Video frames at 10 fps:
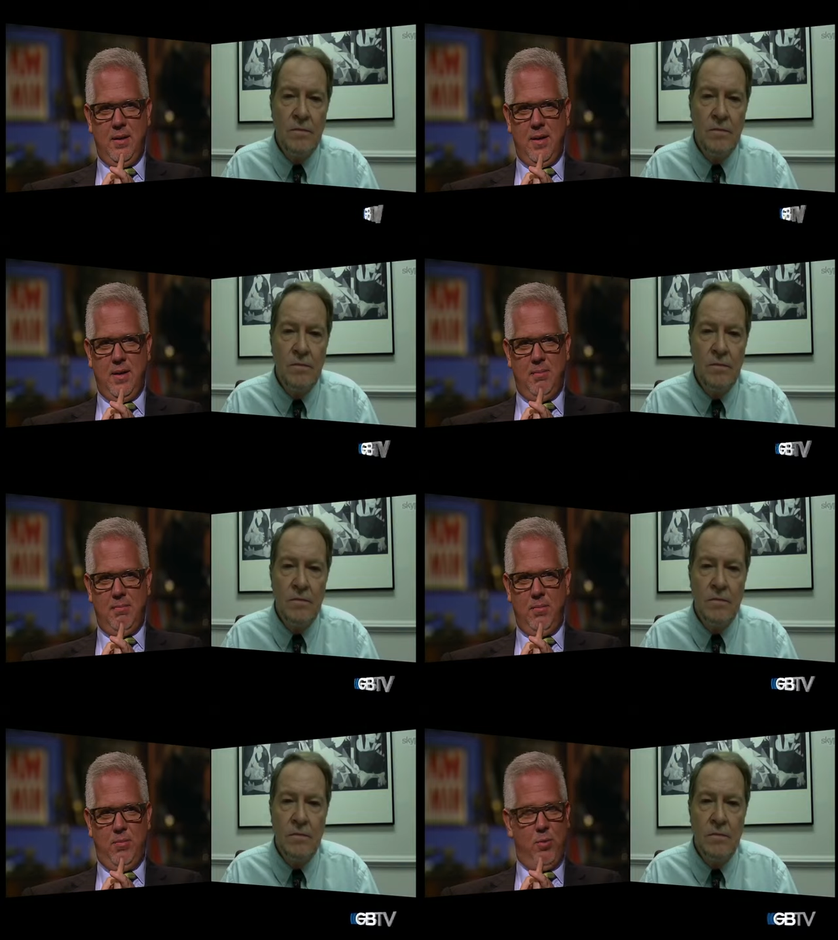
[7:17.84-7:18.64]

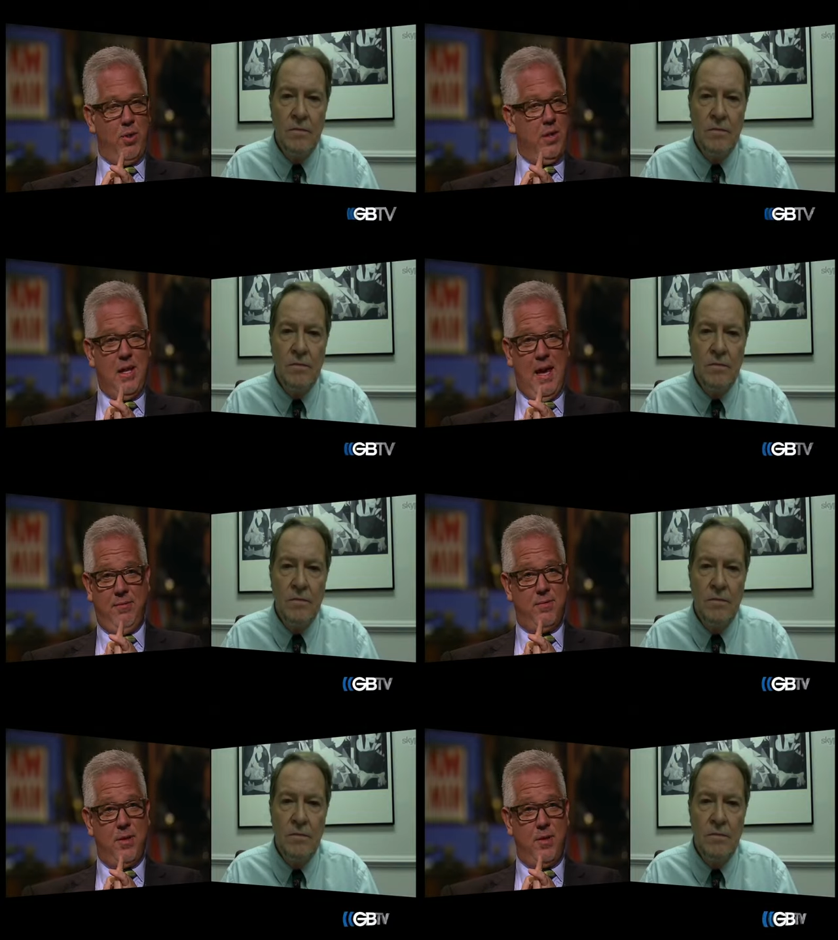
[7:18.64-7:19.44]
Speaker 1: um, for the
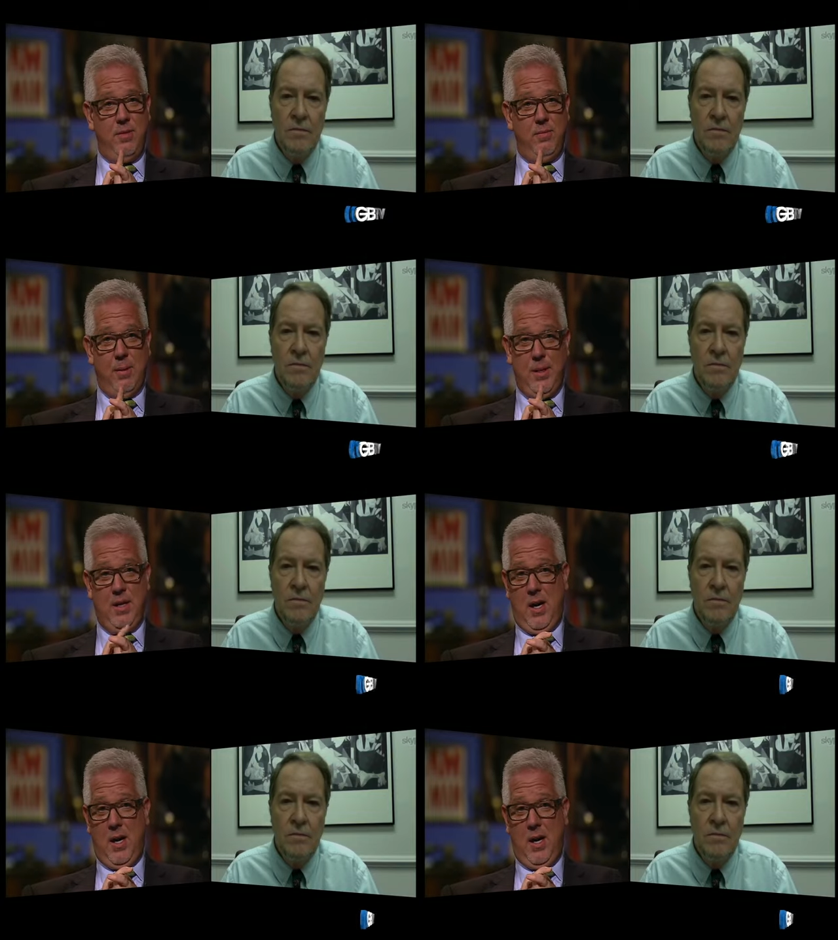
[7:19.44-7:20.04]
left, are you? I mean, the